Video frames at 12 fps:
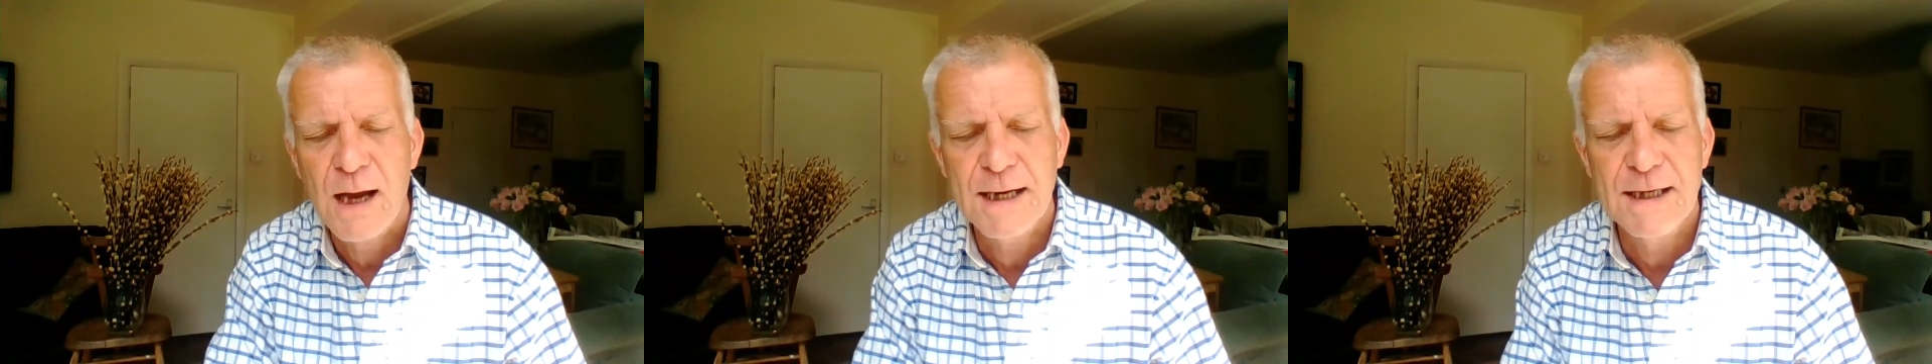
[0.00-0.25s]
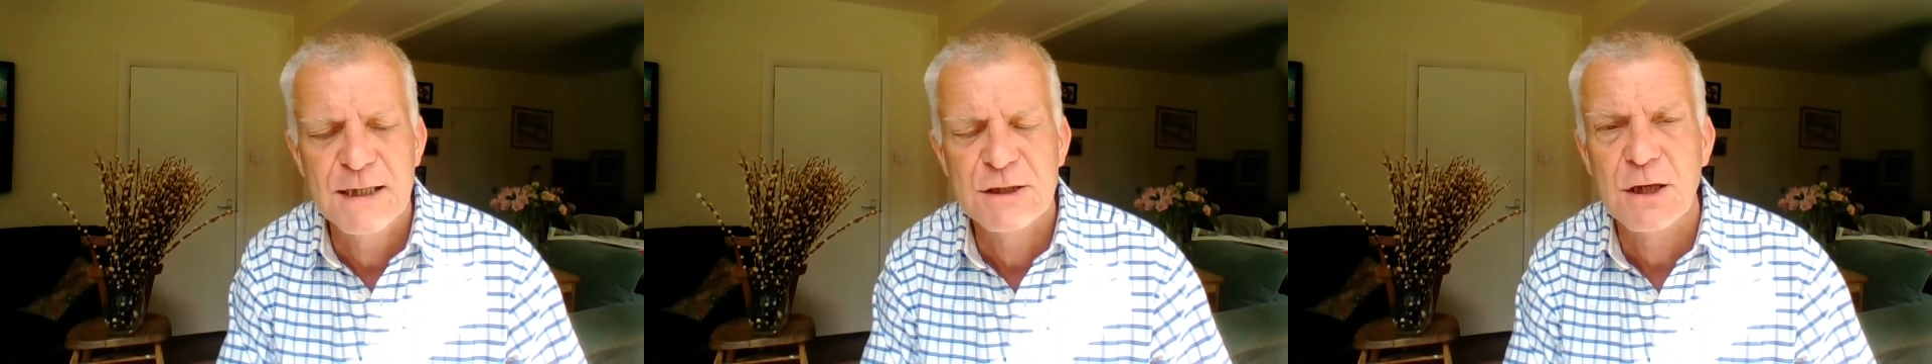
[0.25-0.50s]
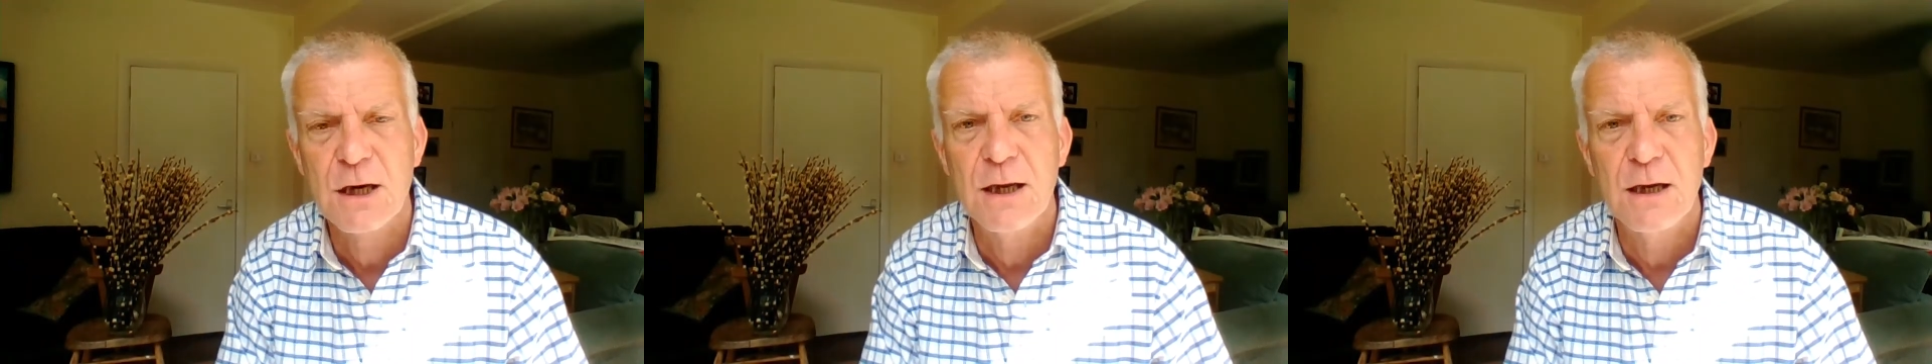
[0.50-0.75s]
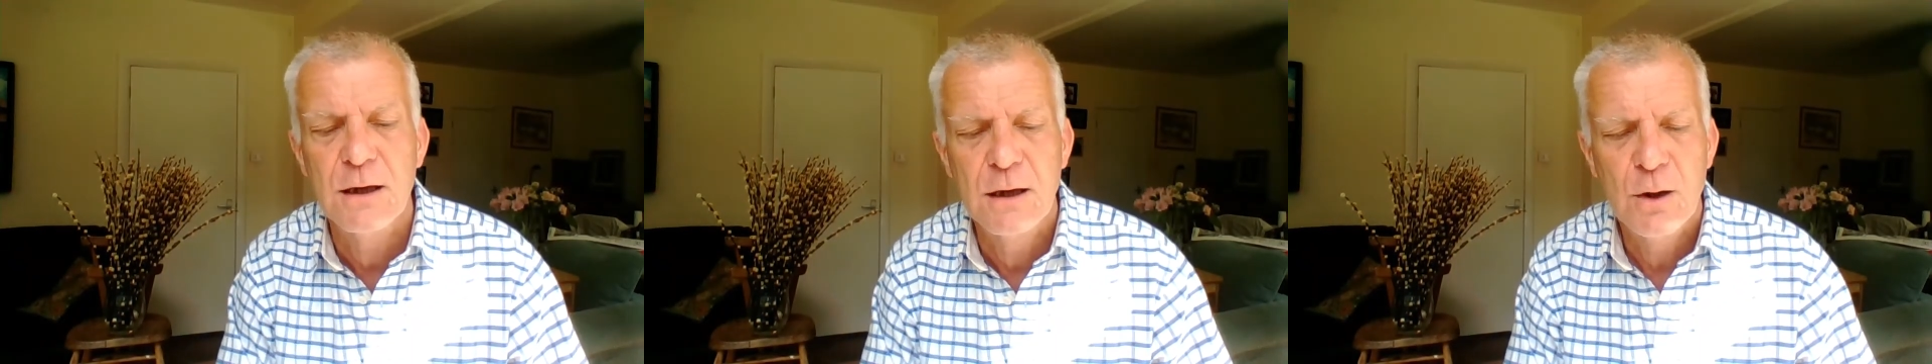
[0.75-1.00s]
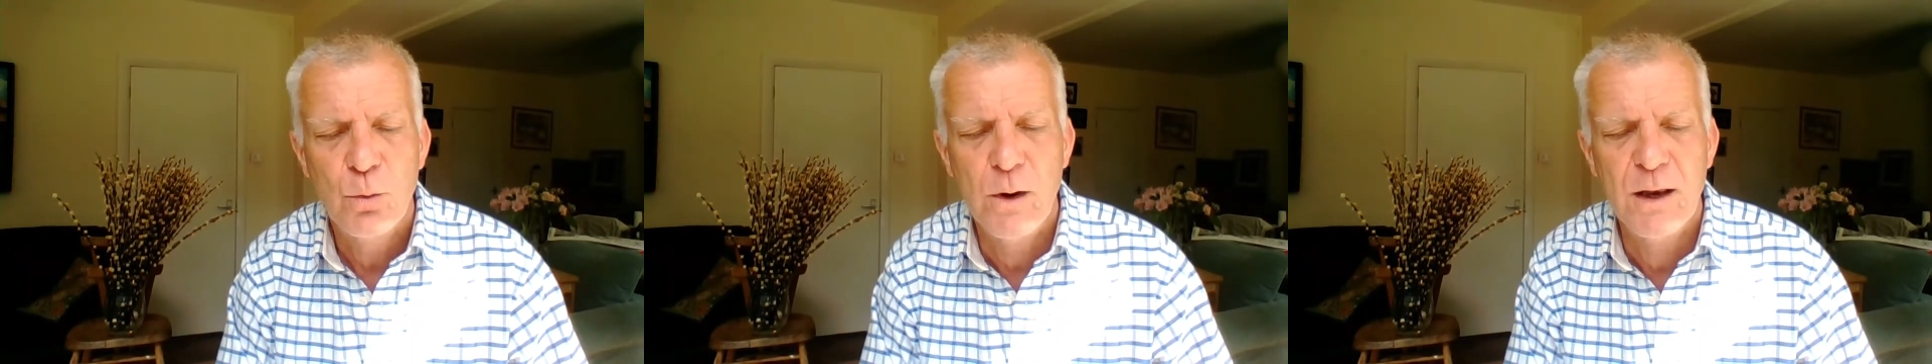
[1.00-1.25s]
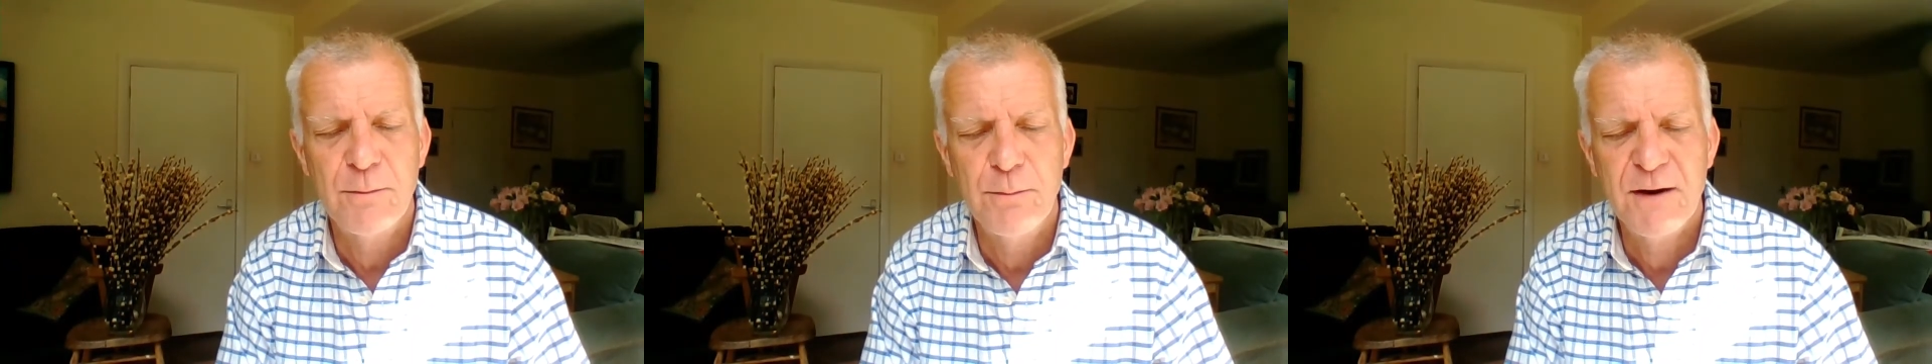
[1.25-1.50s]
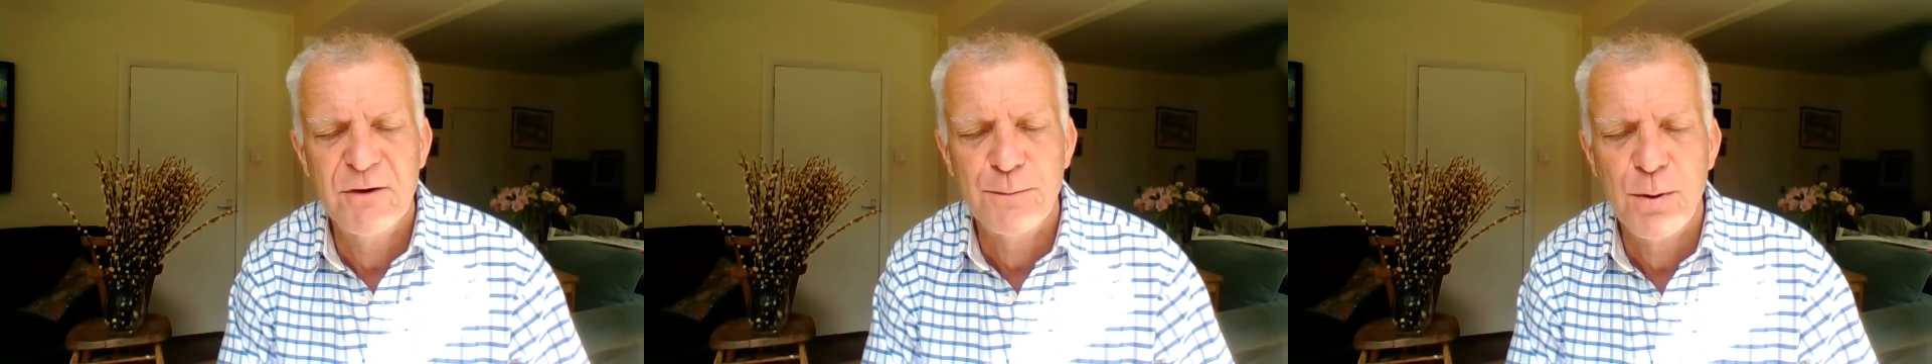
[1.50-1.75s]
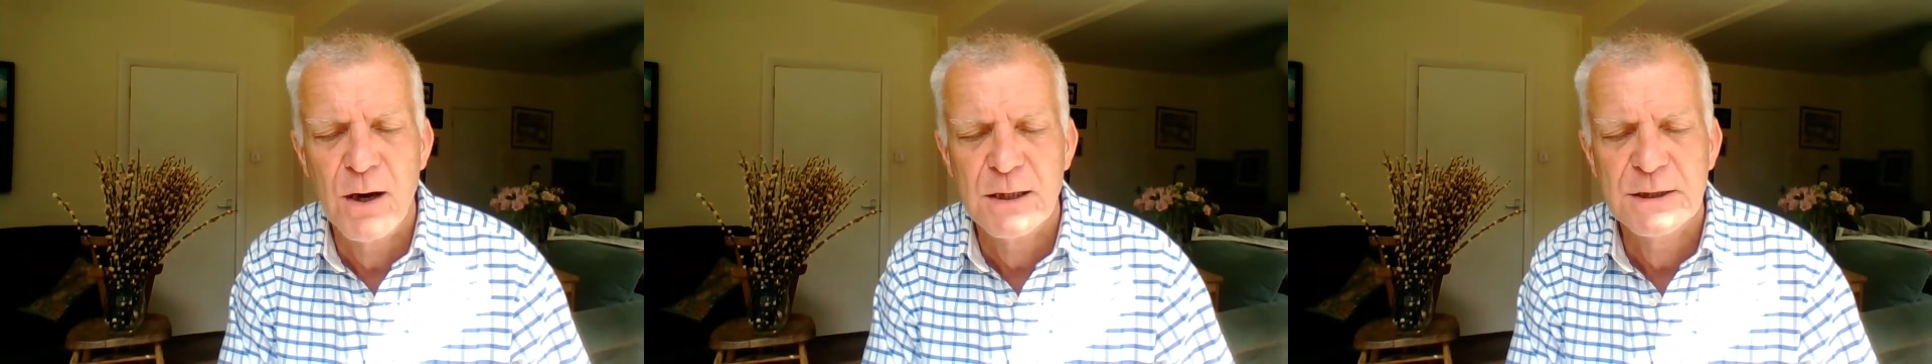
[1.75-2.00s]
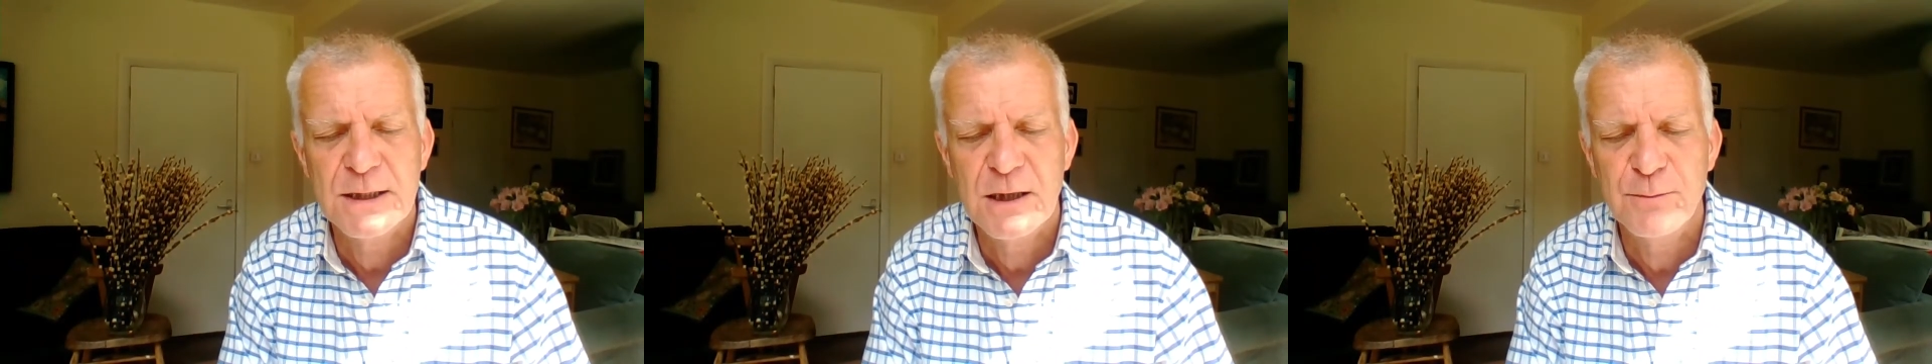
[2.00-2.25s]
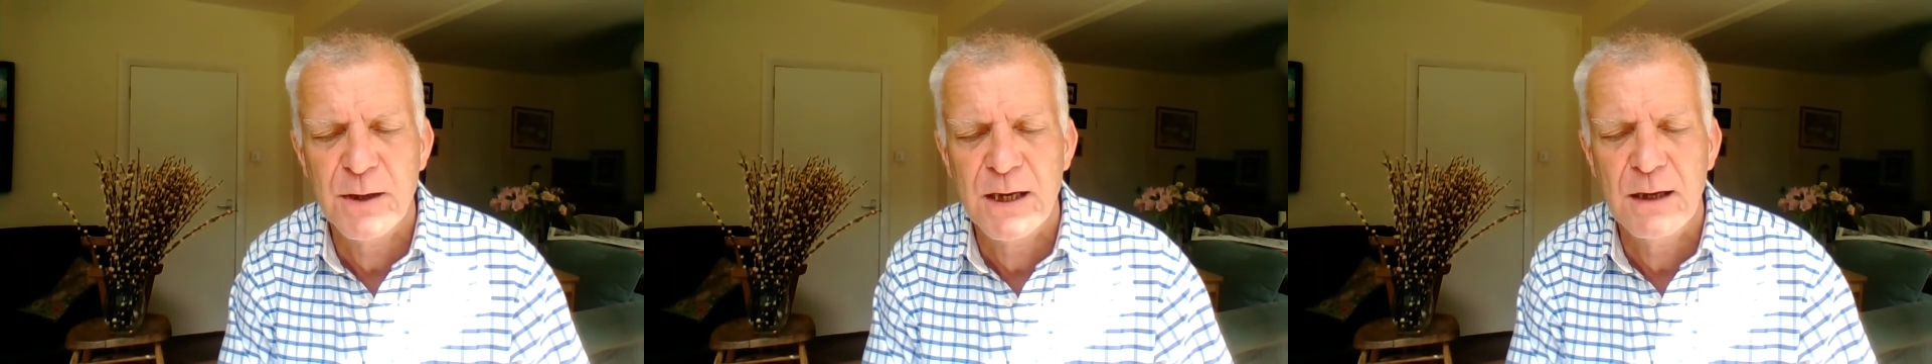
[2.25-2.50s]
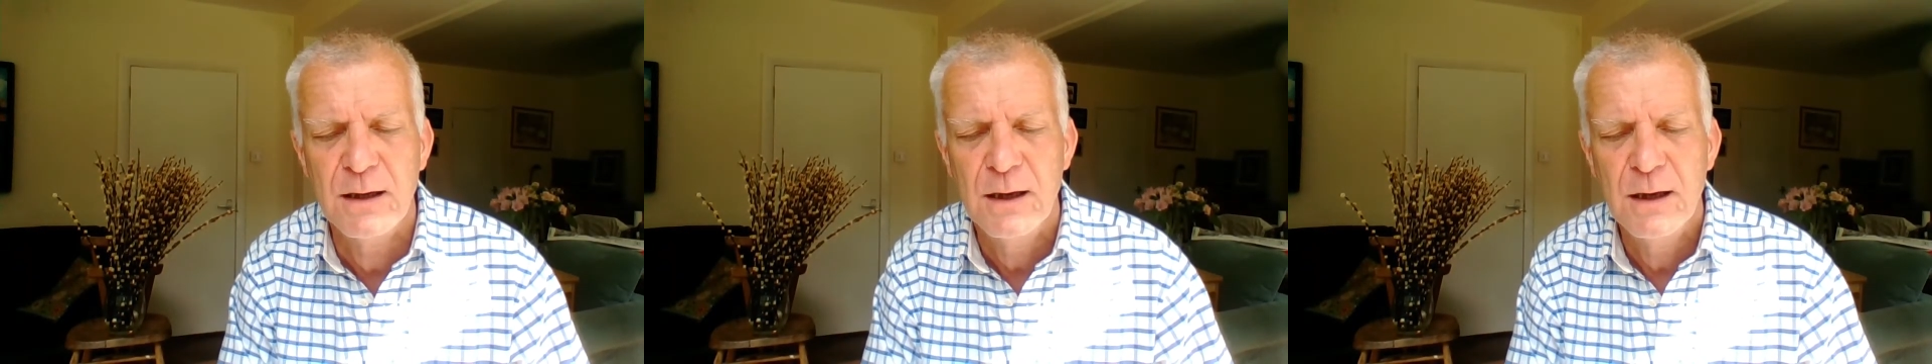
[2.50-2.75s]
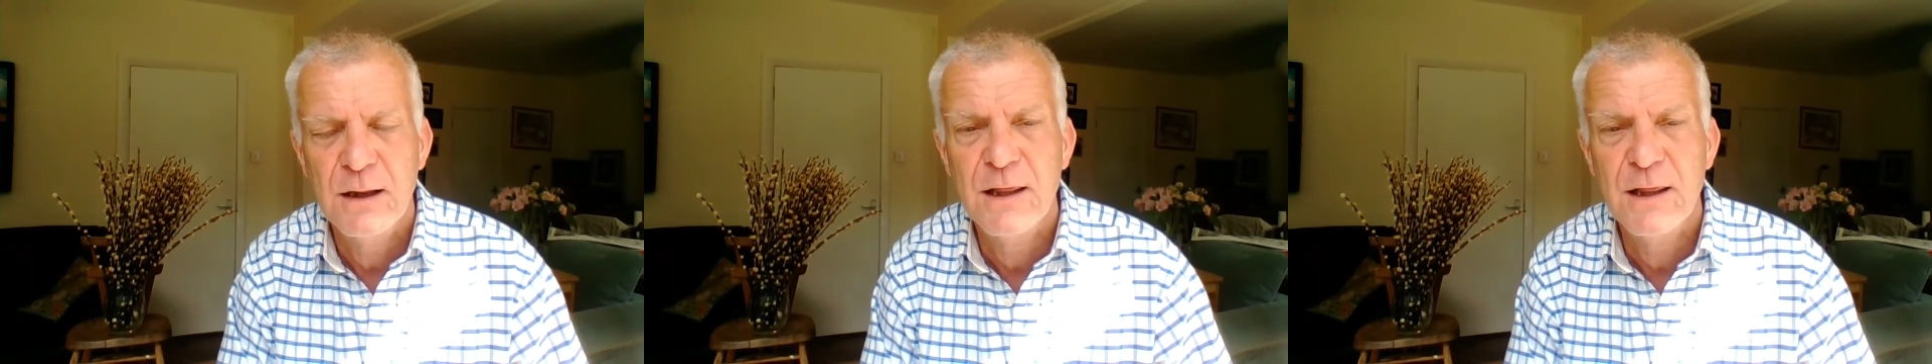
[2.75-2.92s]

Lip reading: and instantly, where the merry party had been,